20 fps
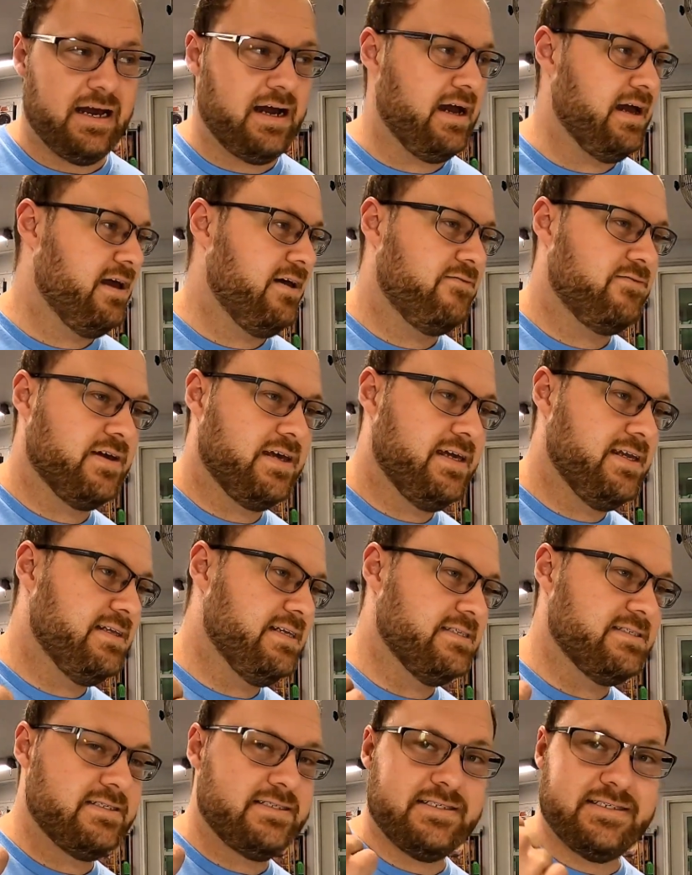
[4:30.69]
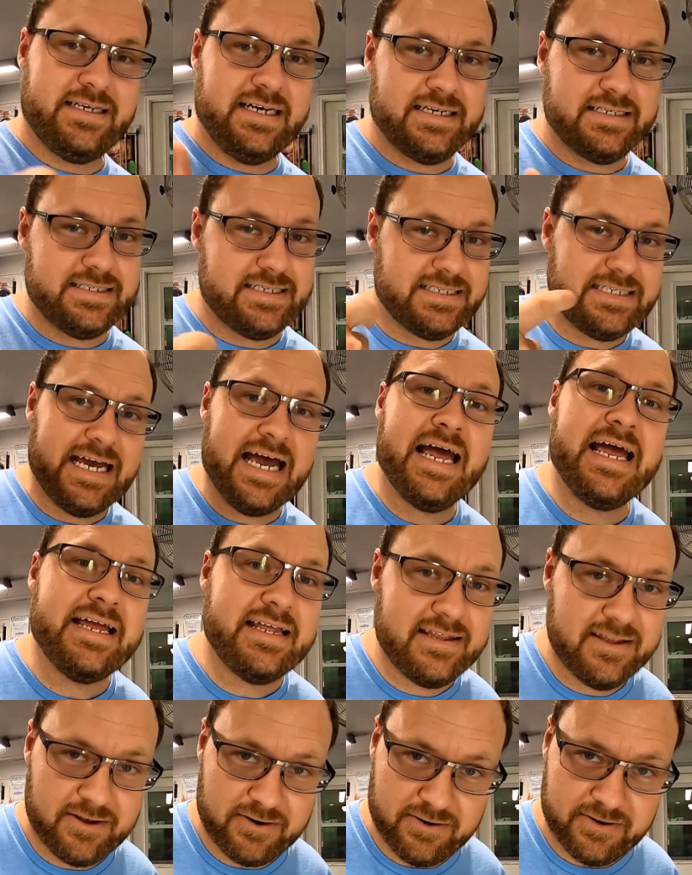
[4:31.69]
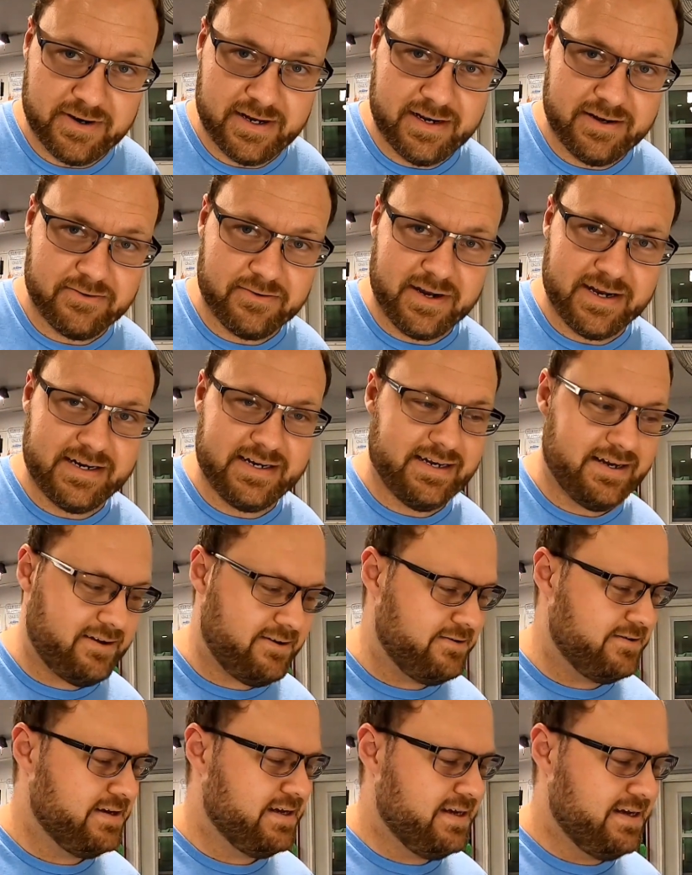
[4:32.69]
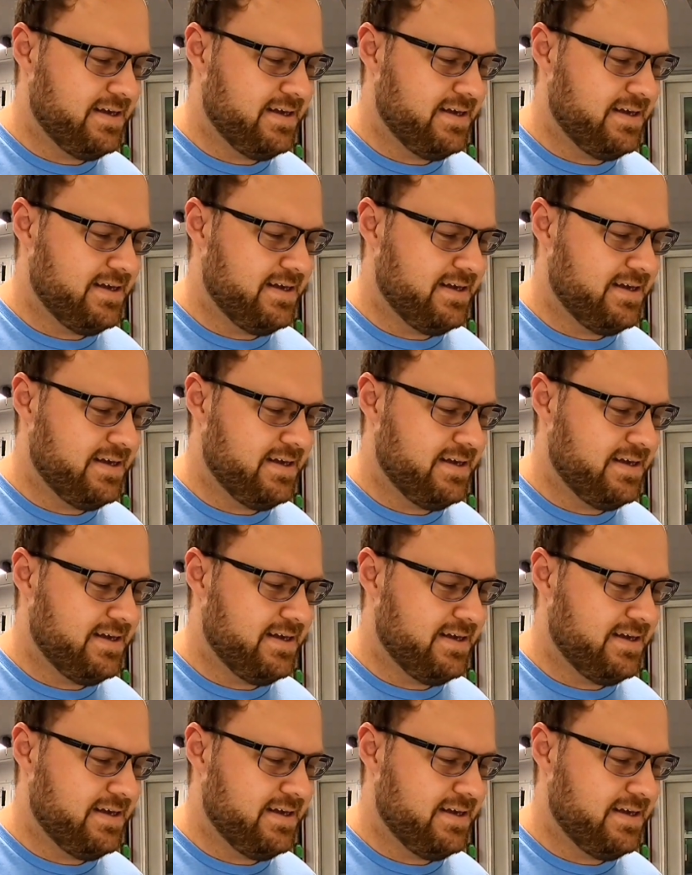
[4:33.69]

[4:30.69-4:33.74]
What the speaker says: I have a kid that's 6 and 10 that are in it right now.